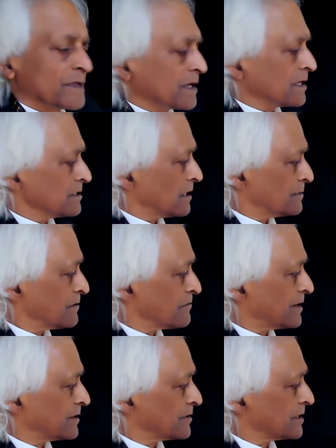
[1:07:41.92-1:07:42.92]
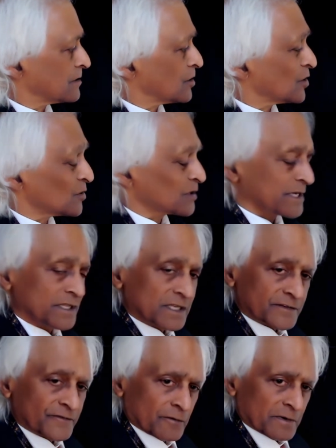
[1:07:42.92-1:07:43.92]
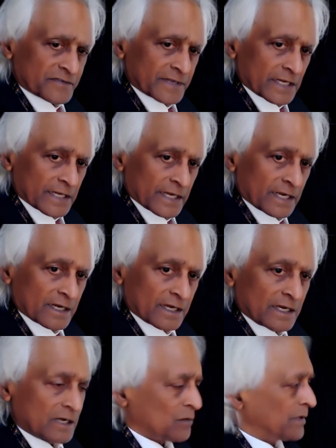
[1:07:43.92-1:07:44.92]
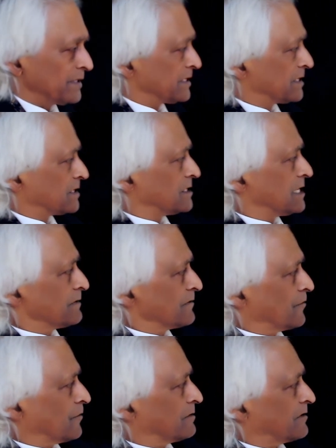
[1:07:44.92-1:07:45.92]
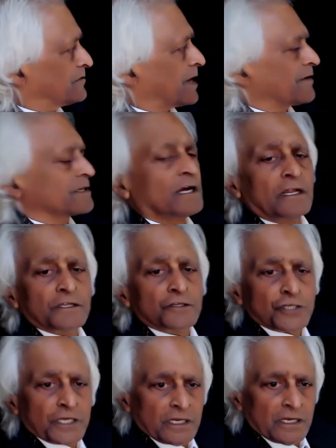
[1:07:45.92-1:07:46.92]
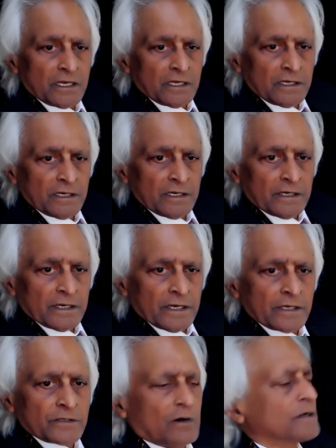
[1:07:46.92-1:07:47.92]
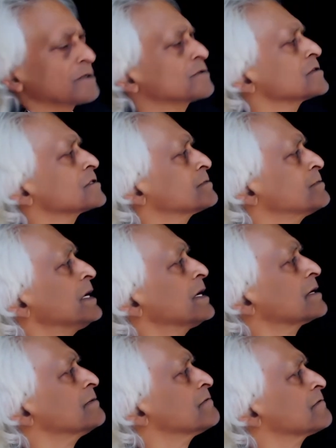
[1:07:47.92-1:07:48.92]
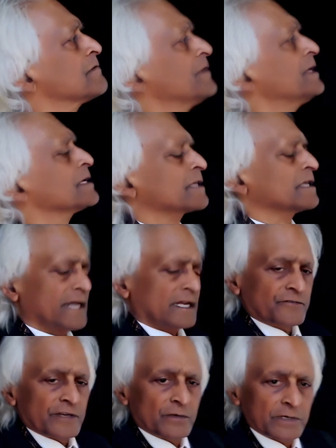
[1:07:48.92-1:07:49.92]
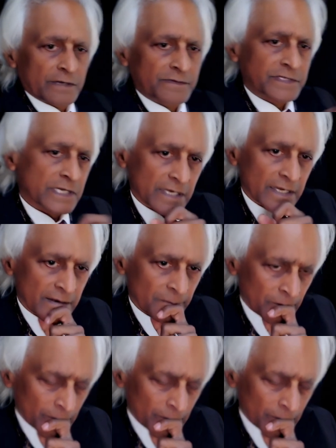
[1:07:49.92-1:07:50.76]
cannot be rendered and told in this form of telling. We need a deeper form of narratology in order to speak and reveal it, and that's really what I'm seeking.